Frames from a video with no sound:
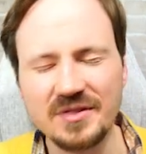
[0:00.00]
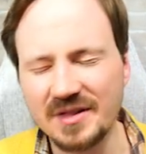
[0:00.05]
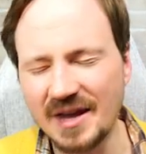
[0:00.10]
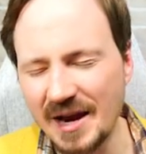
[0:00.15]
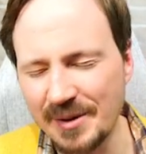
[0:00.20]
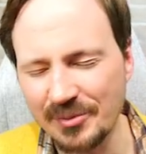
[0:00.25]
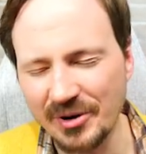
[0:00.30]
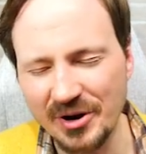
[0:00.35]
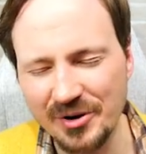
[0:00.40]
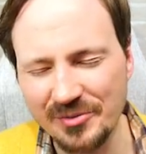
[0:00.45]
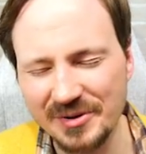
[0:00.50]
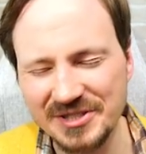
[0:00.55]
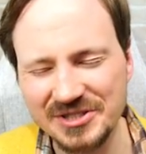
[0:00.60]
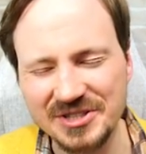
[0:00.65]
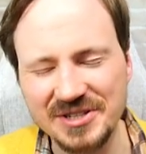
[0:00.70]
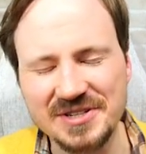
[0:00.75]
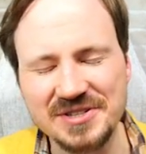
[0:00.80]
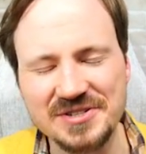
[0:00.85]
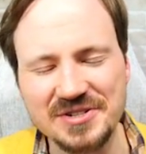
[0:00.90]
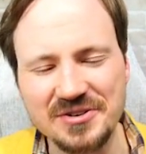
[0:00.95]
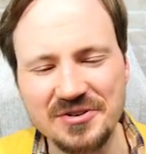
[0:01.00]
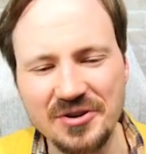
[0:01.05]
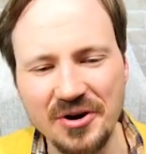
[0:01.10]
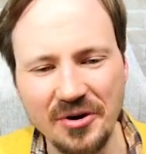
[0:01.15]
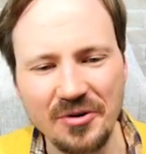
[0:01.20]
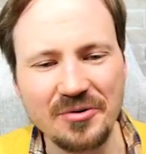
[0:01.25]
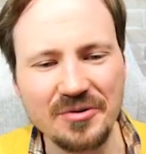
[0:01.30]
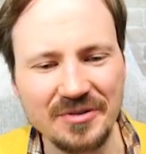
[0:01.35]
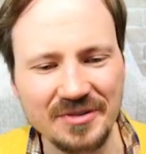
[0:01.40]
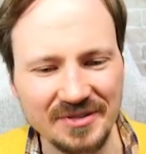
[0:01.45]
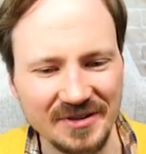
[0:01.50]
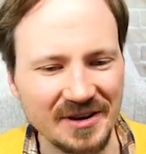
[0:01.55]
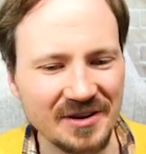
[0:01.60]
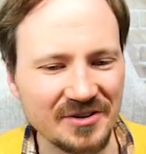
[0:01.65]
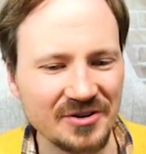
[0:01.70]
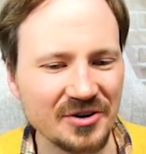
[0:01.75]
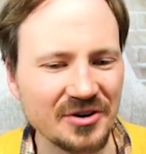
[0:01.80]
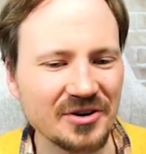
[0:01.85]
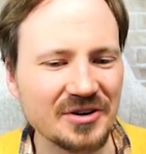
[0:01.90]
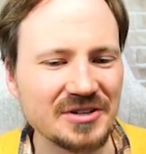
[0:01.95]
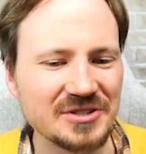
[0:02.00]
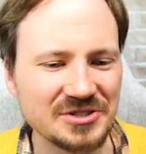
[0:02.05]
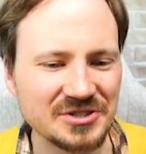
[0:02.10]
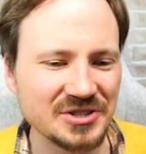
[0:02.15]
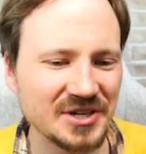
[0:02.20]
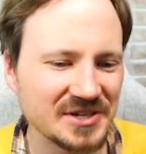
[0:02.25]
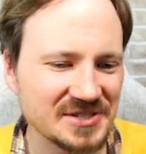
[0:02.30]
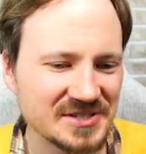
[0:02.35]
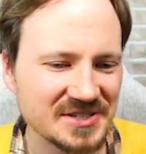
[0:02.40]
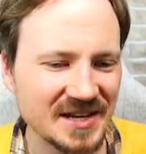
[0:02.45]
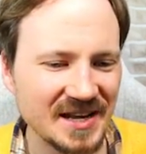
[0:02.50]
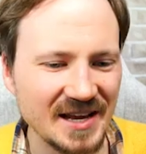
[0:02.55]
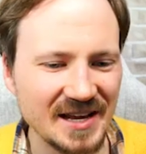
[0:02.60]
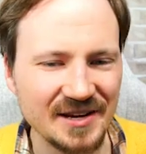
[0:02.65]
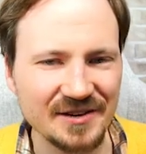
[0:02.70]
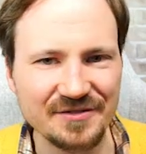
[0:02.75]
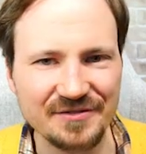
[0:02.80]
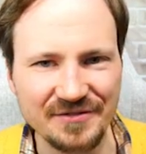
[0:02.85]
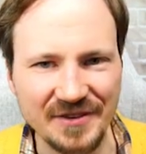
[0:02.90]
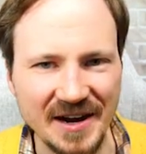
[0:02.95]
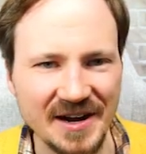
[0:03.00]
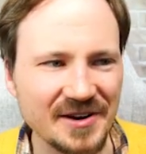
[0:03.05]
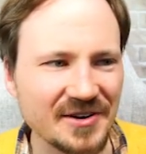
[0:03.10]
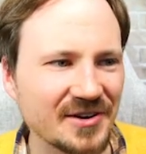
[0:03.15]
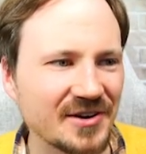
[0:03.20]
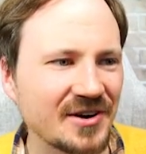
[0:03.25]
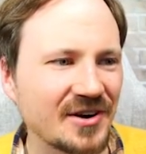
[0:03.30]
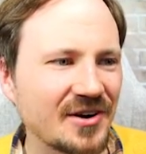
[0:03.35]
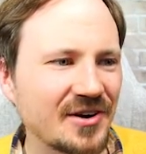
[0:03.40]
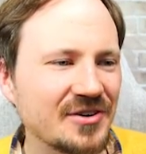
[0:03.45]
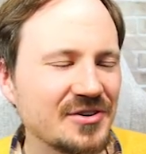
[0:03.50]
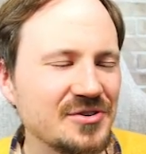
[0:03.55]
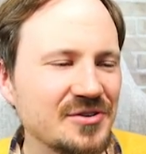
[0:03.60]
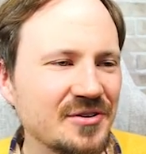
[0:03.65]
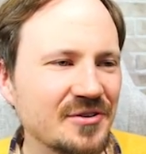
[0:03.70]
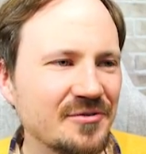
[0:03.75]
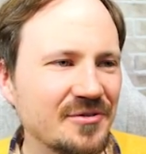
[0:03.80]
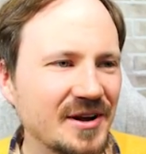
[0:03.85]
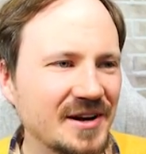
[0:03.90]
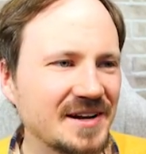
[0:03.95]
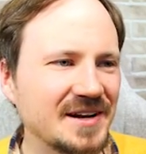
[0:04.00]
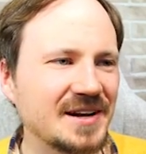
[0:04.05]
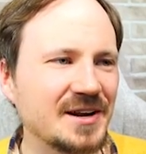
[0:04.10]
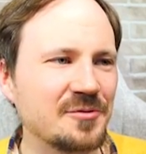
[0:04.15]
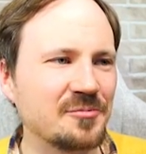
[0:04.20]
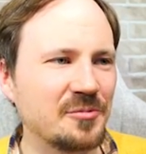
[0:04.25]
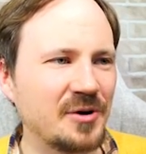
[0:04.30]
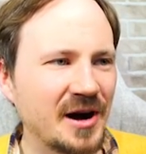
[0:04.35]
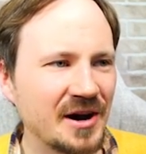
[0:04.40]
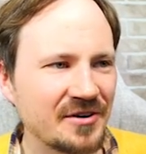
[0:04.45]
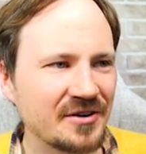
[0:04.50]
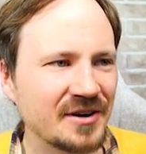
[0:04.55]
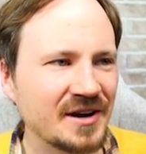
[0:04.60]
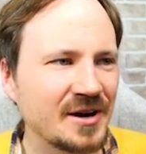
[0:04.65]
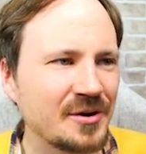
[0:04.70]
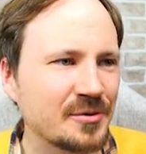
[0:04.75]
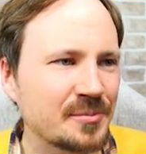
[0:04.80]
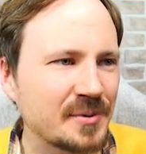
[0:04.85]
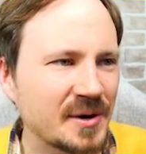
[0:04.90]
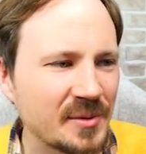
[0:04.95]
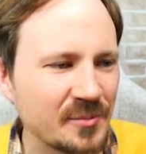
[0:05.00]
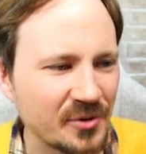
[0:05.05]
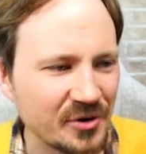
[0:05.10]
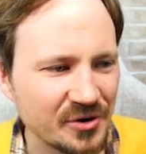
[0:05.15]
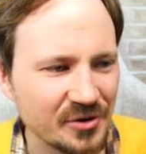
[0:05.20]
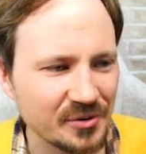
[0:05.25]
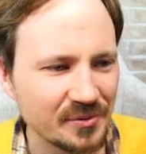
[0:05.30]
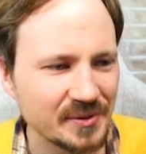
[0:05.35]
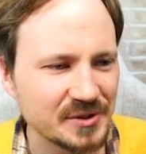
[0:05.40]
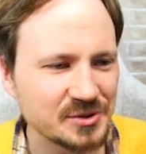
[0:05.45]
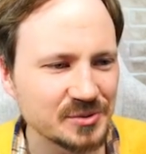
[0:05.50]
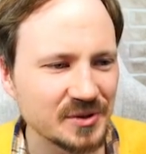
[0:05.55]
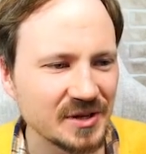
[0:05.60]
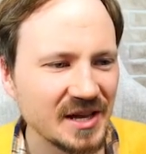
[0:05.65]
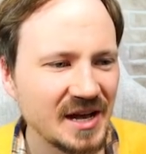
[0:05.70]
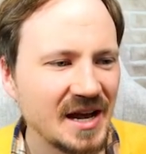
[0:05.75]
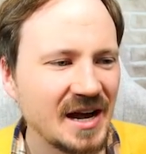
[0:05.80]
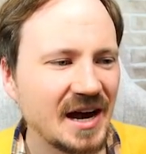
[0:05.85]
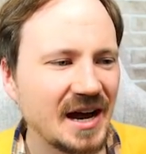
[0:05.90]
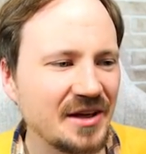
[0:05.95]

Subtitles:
Library Witch is no longer just a fire card. You can run it in water now with Primordial Ritual.